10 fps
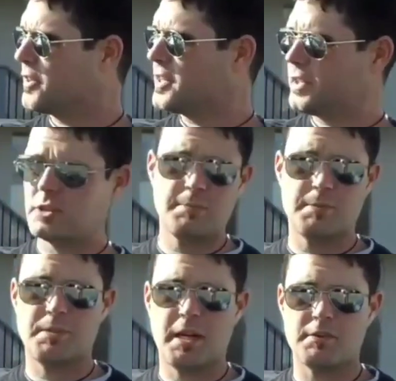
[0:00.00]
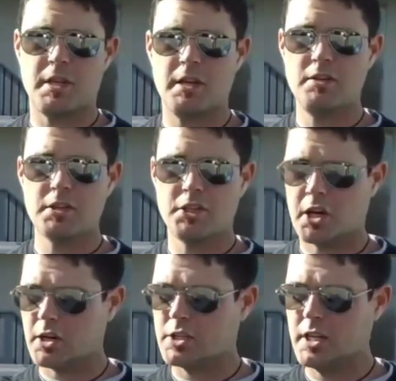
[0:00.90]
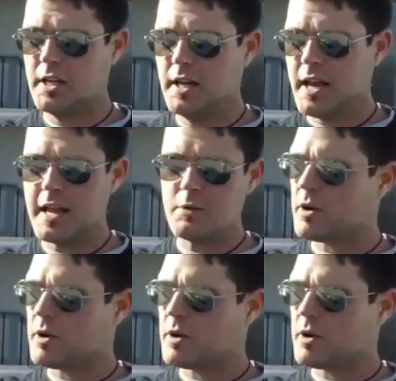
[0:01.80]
For the dealerships themselves, you can charge